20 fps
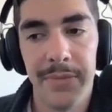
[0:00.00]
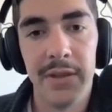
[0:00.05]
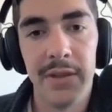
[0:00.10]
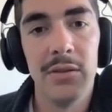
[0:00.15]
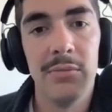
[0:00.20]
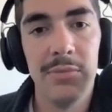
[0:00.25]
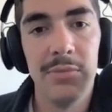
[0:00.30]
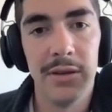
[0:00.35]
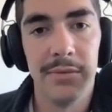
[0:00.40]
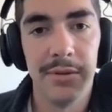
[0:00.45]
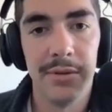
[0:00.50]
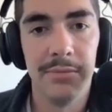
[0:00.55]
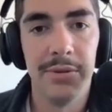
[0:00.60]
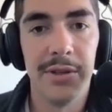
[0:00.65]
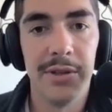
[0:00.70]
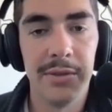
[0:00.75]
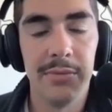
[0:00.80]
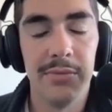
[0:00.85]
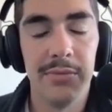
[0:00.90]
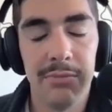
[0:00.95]
You'd be able to
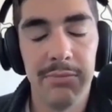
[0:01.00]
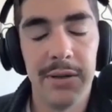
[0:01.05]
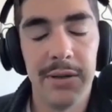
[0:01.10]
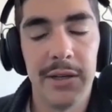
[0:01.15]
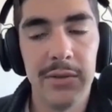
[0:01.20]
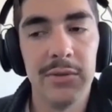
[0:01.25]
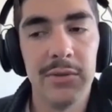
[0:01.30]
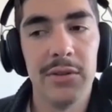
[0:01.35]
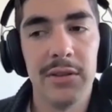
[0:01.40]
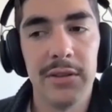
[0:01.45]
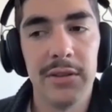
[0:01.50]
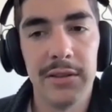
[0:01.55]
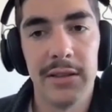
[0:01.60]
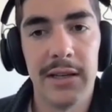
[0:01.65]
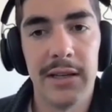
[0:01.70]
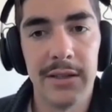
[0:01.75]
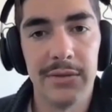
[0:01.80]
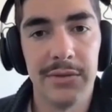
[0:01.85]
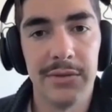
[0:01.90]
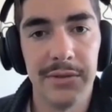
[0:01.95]
build them with Bitcoin
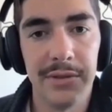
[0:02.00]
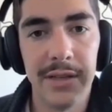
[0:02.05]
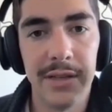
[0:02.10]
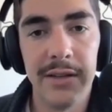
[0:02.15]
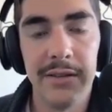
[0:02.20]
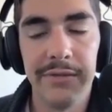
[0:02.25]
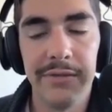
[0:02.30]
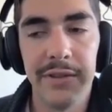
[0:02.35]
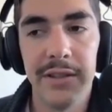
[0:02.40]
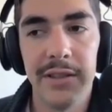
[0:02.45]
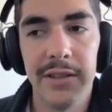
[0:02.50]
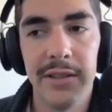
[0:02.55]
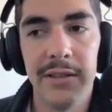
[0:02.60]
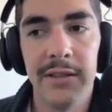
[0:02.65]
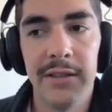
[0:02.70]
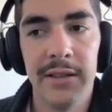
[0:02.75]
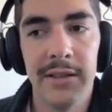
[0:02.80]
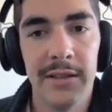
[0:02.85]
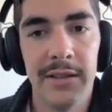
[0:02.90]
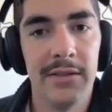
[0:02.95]
collateral natively
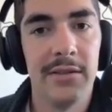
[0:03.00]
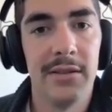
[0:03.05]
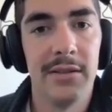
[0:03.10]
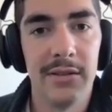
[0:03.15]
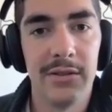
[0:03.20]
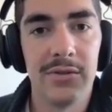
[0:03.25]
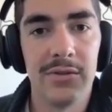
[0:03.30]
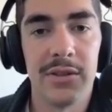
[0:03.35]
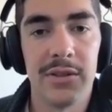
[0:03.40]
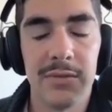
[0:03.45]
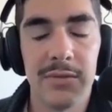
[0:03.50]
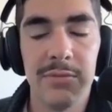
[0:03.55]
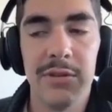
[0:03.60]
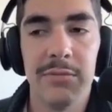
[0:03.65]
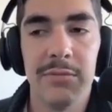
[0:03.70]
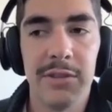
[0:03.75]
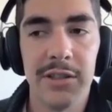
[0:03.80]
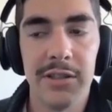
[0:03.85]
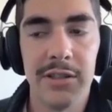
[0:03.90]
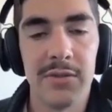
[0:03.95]
in a trust
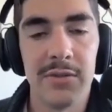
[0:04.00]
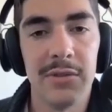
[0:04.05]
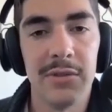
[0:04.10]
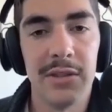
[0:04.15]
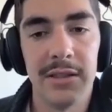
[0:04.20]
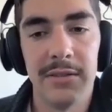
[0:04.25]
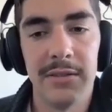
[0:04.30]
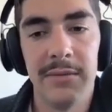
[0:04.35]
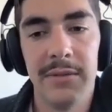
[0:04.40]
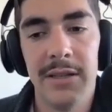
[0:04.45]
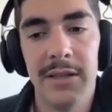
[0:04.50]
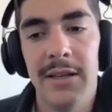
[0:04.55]
minimized way.